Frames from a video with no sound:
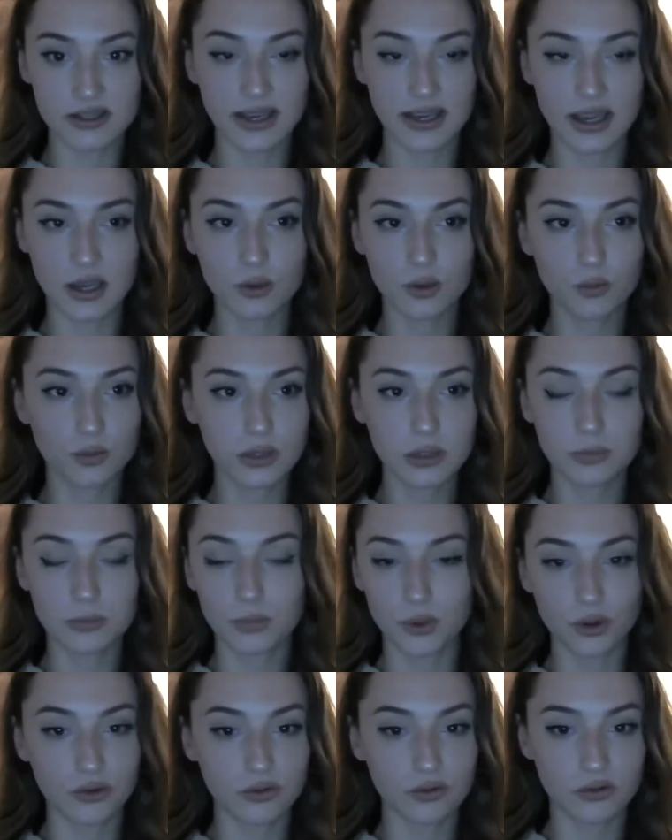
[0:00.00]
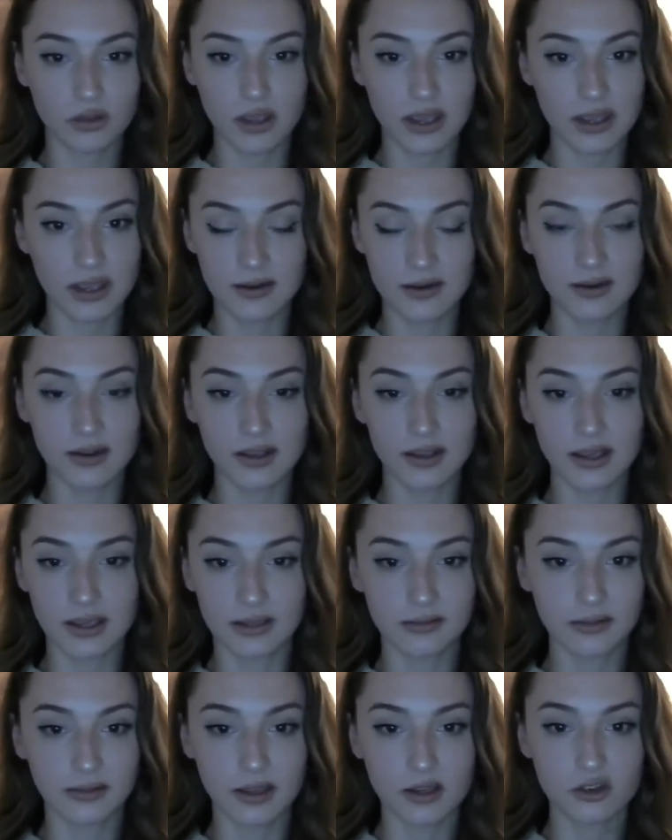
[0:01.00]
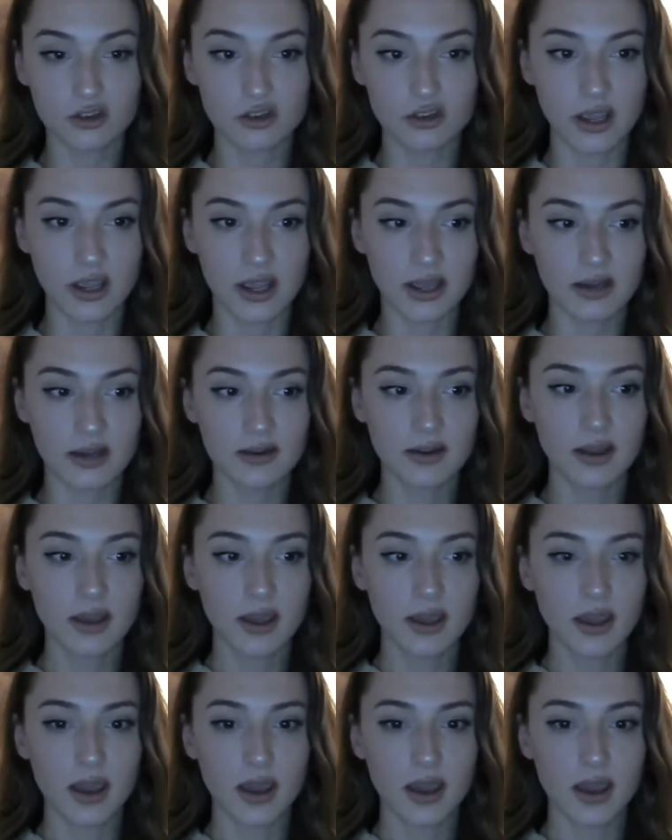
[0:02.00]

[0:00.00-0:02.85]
Like, I read books in English and